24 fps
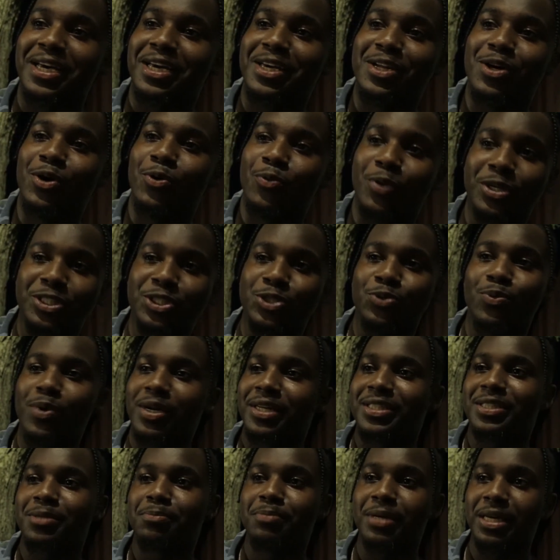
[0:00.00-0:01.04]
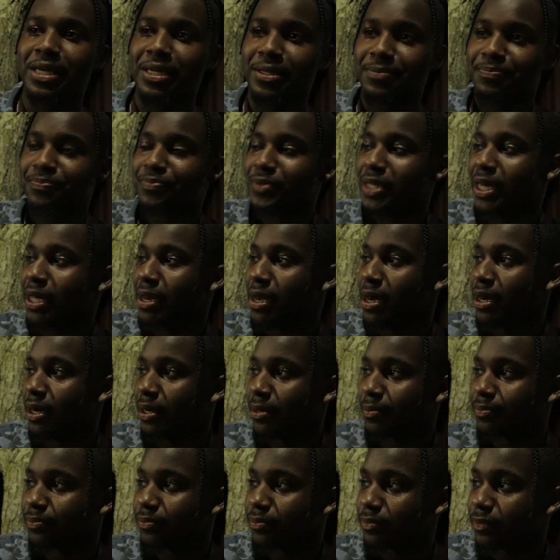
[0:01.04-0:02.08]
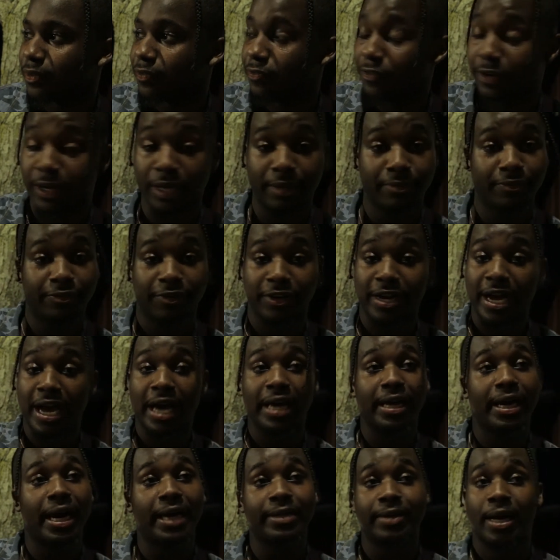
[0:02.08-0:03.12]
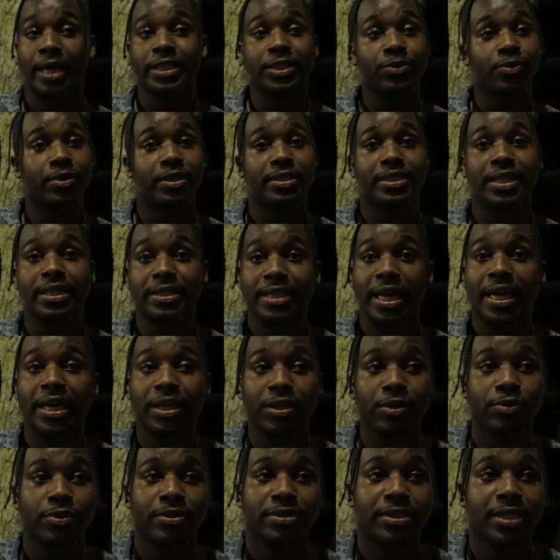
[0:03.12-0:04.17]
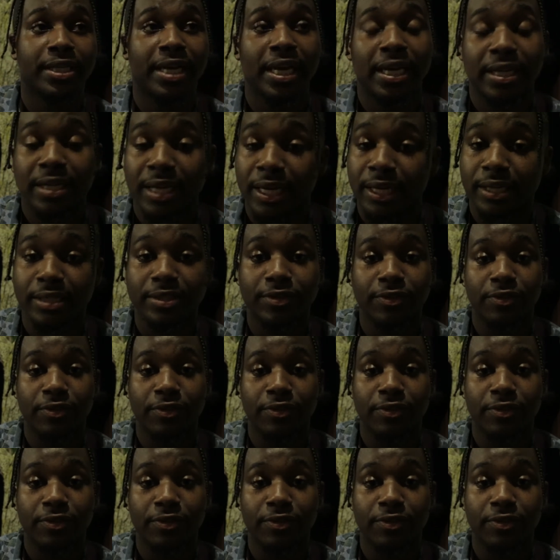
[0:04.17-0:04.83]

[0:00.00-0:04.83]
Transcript: you know, what you want it to be. And for that, I just wanna say thank you to Nate Nix,